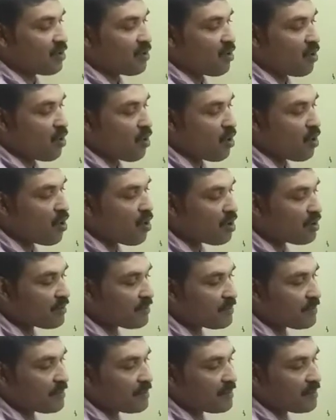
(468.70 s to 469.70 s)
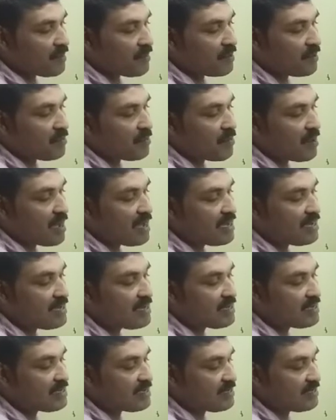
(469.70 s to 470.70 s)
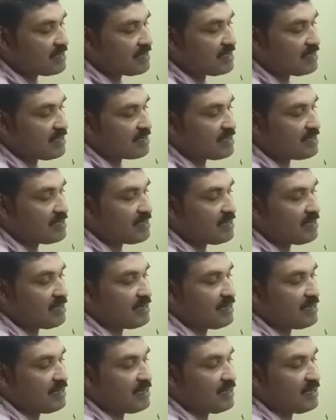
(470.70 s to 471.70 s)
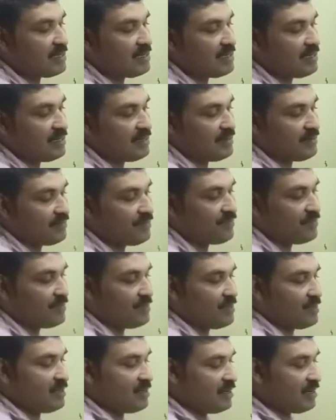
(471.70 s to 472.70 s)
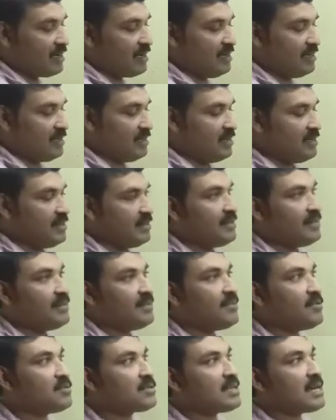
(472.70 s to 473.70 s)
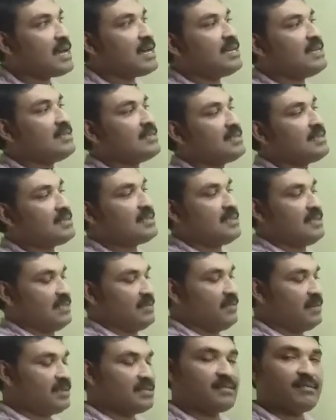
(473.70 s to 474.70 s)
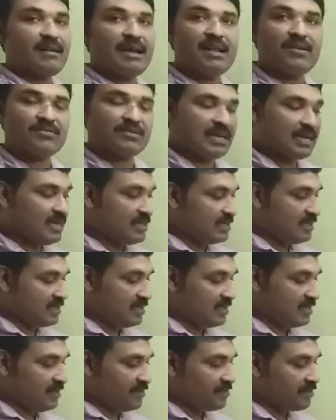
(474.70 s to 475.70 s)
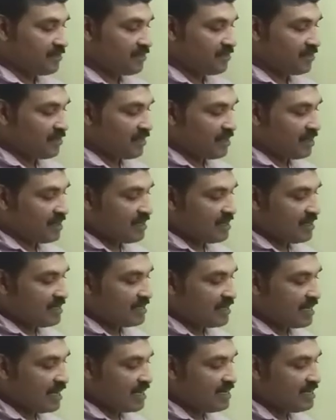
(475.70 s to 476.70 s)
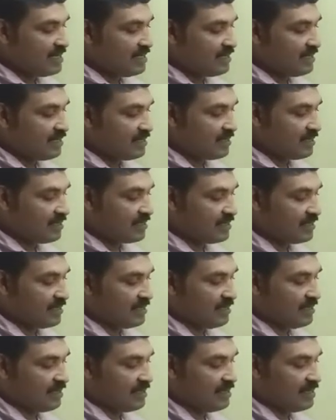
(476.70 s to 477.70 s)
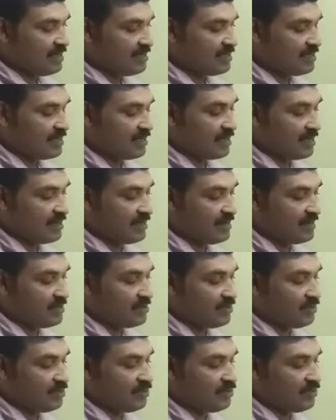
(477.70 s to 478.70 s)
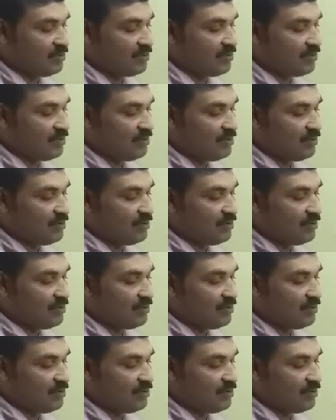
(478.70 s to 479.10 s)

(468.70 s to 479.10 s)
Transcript: or minus 60 degree. Right. Now sin 60, what is the value of sin 60? Sin 60 is equal to